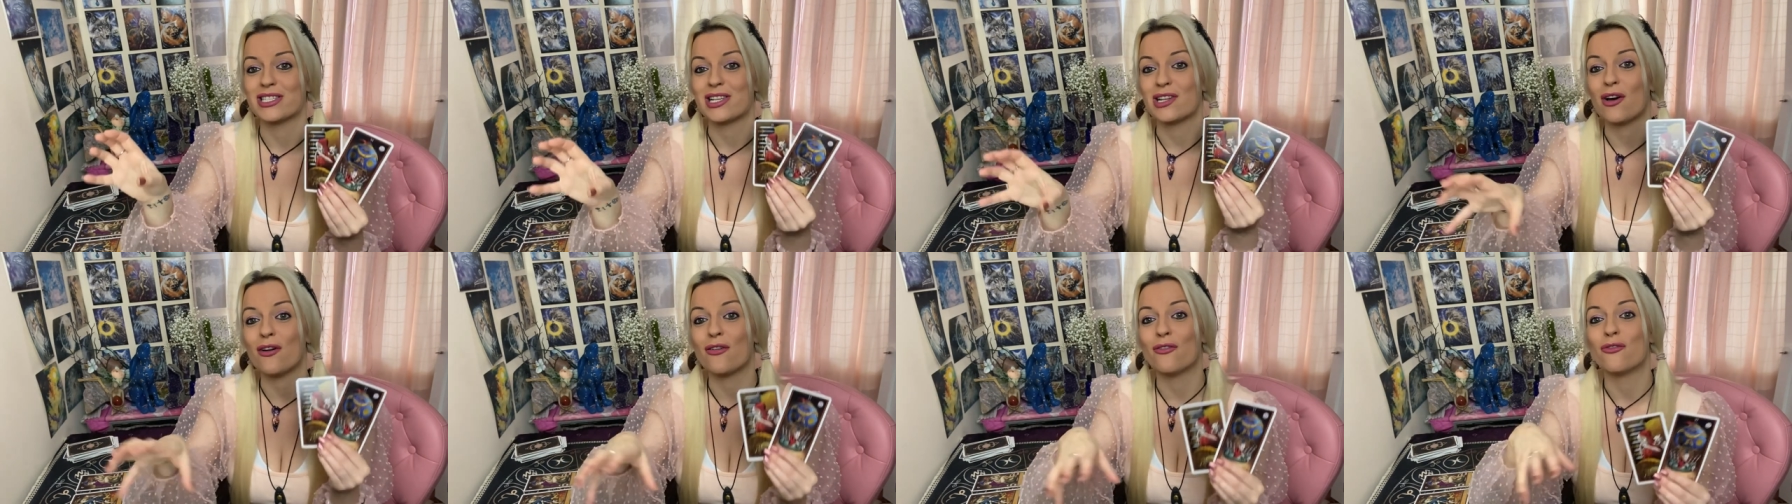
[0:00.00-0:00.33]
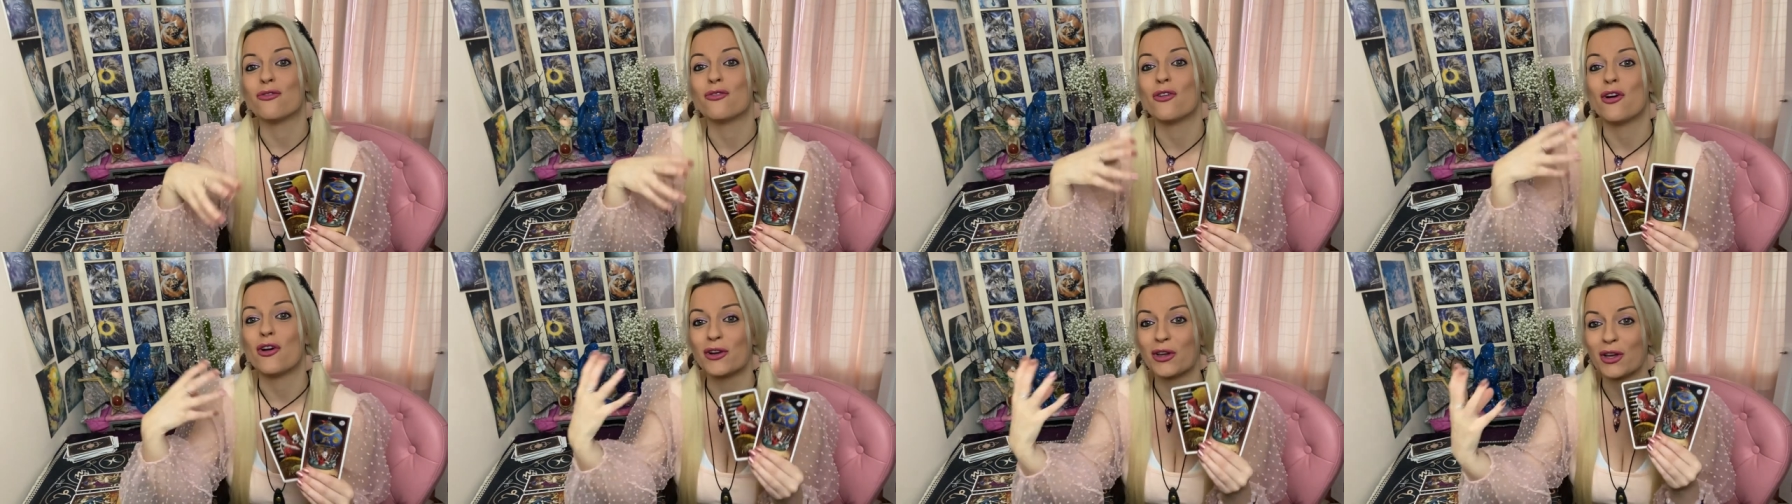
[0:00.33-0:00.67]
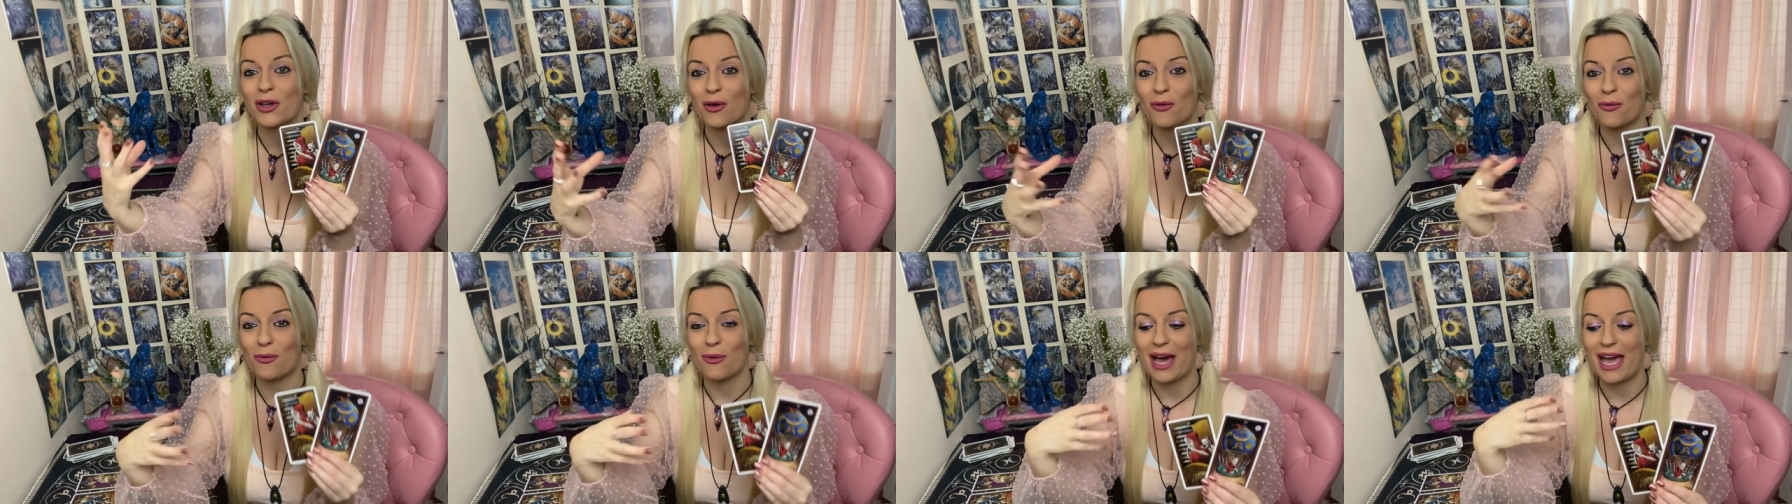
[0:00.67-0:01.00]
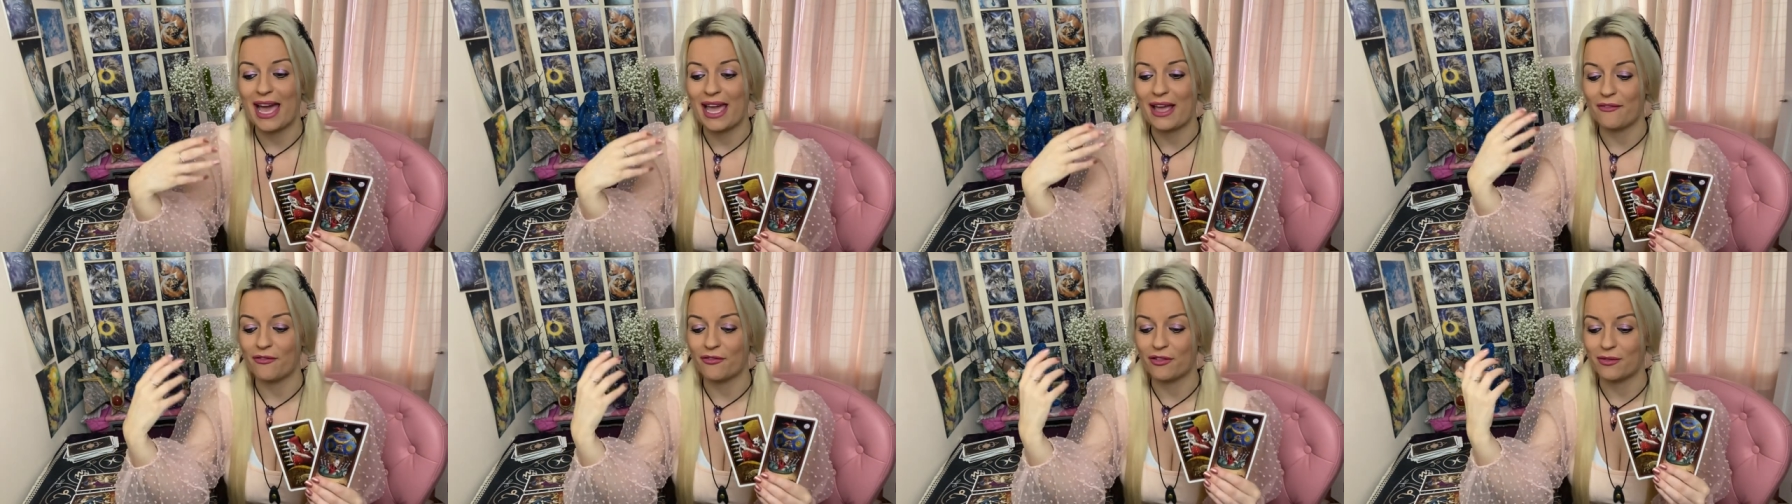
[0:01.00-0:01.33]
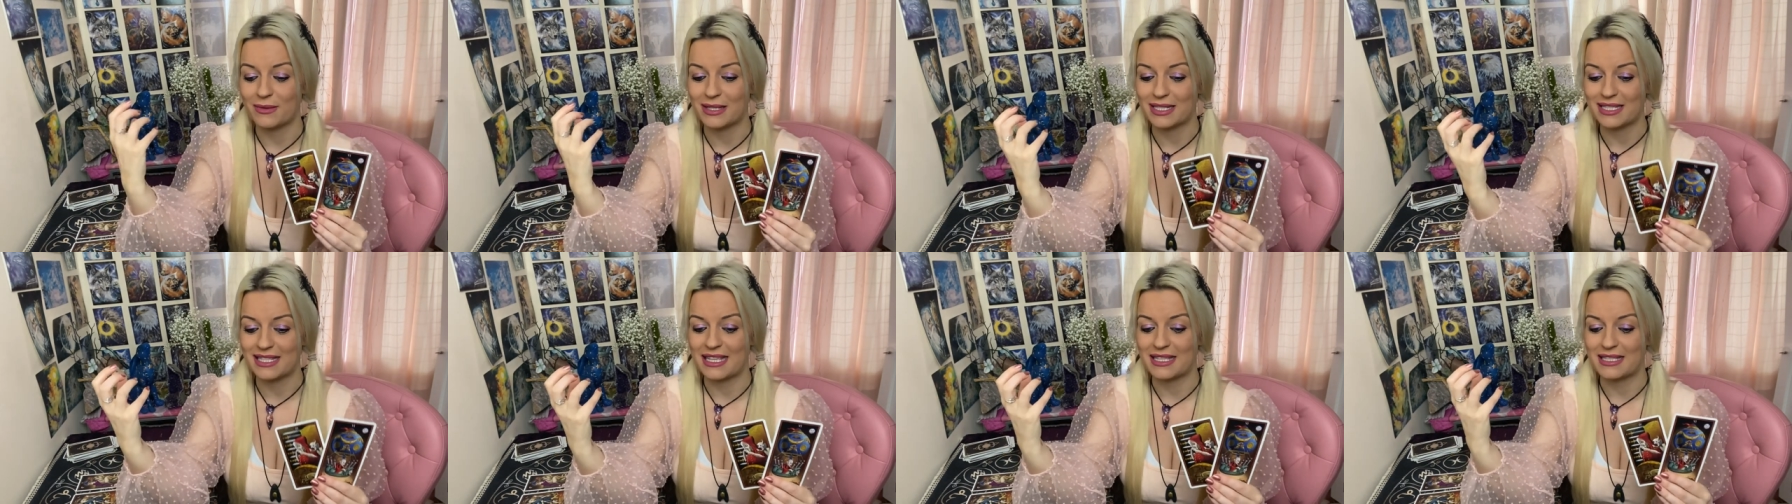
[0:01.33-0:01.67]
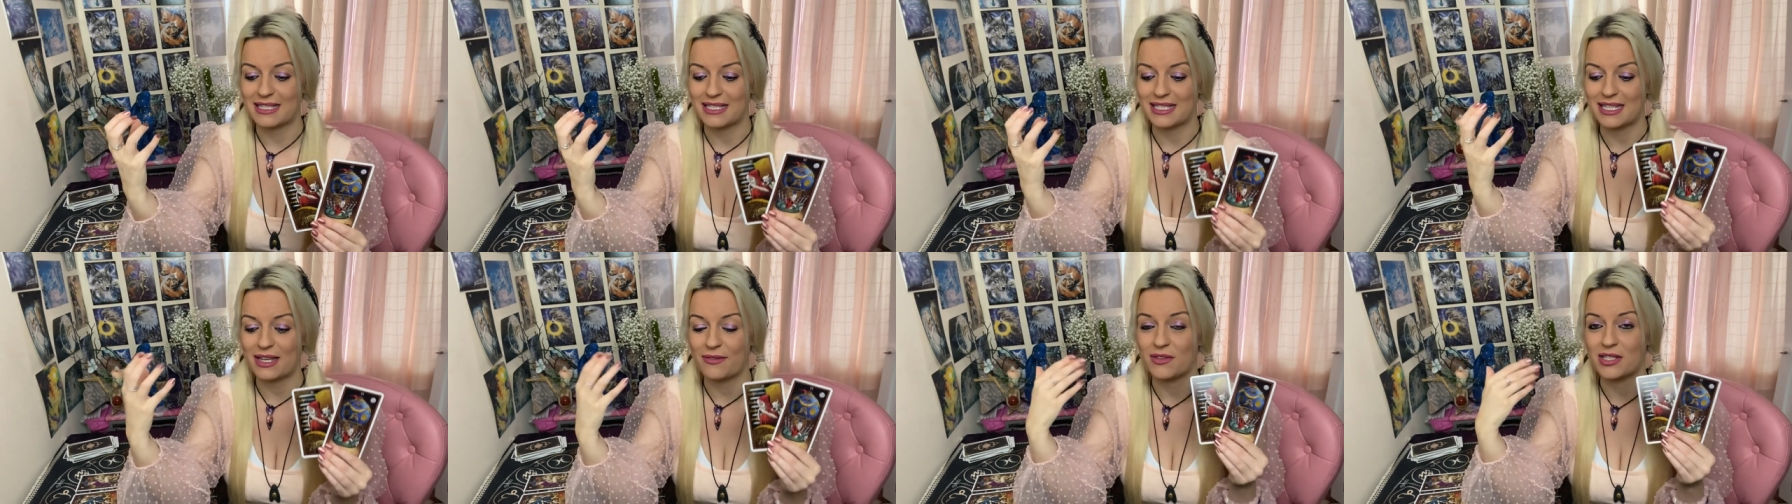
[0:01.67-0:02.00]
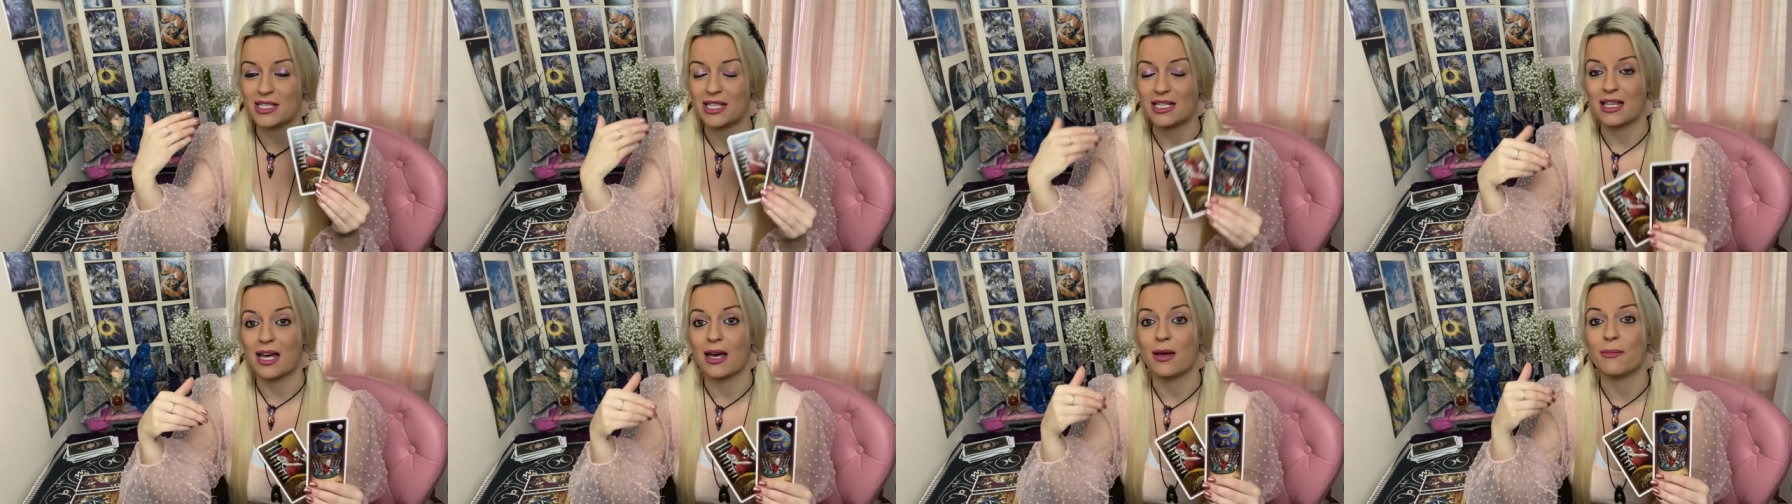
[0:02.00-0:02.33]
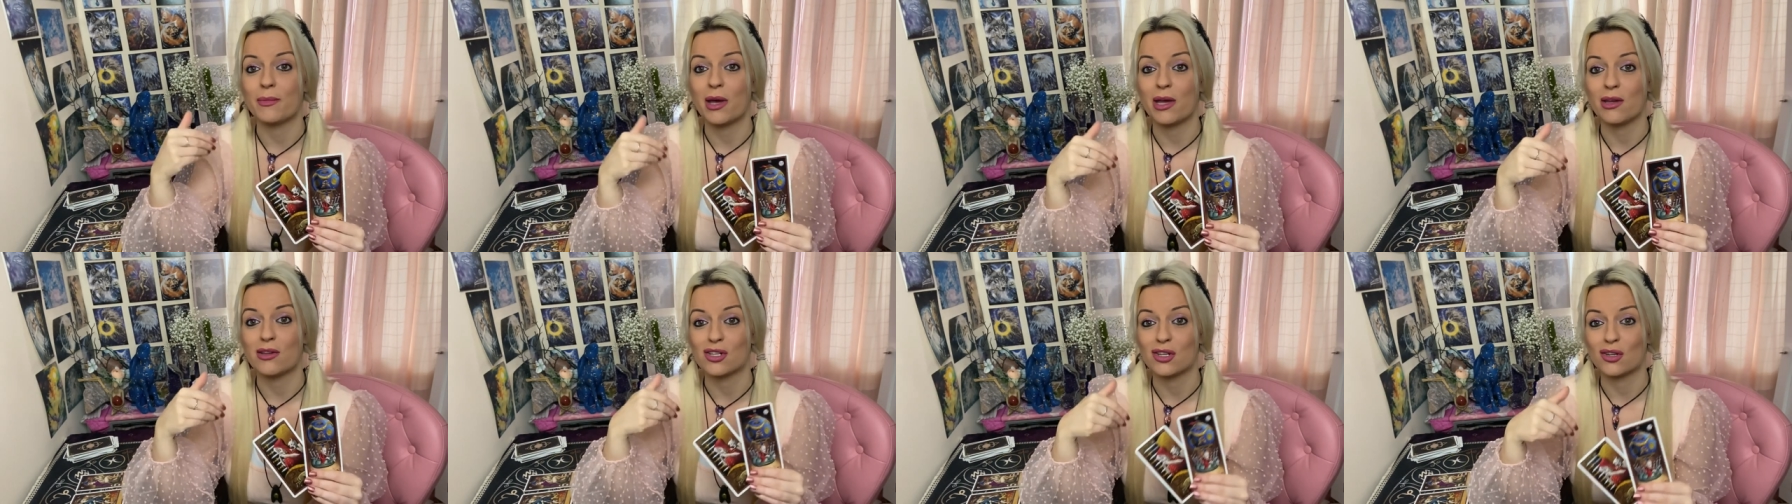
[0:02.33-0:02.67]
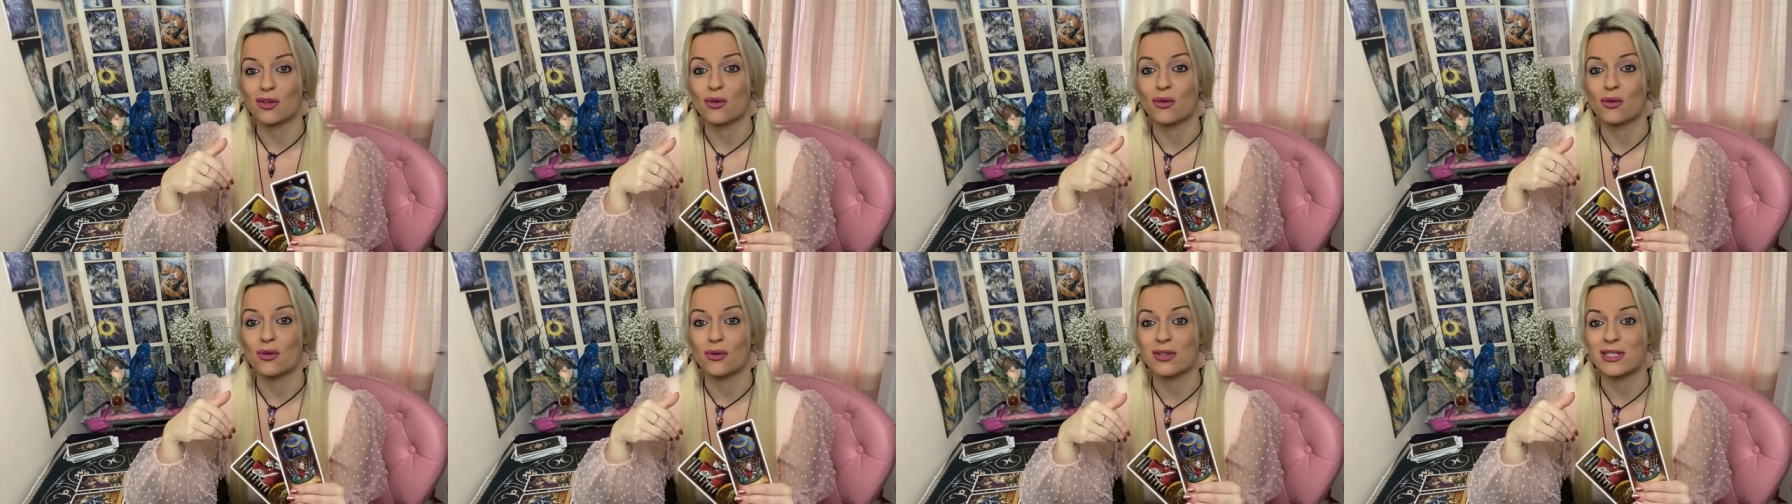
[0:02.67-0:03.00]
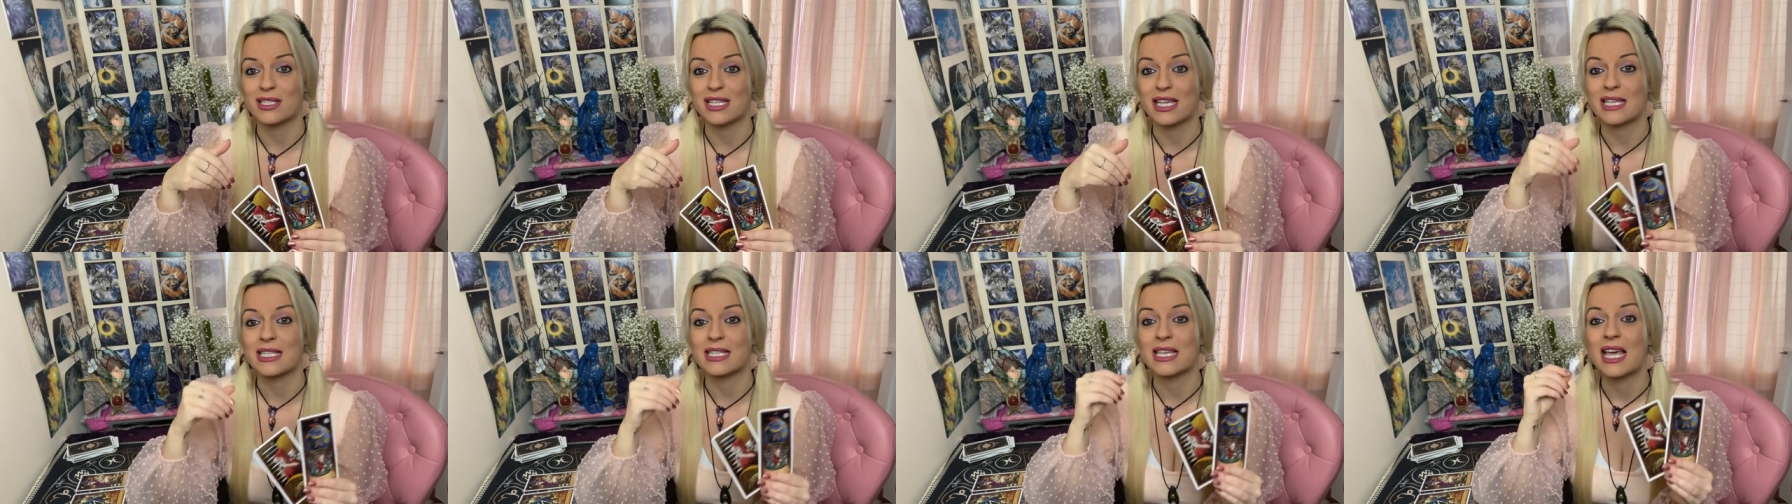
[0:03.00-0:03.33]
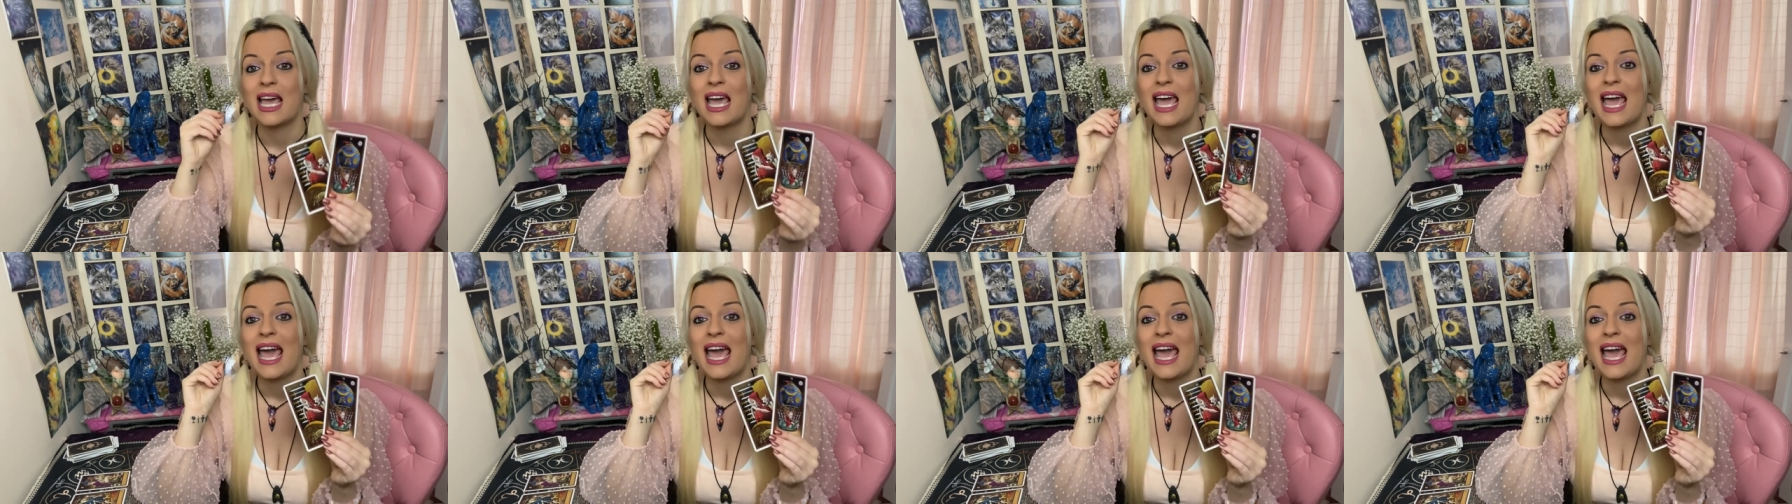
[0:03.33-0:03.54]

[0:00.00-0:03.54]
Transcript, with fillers: a lot of running away from the sensitivity that emotion causes.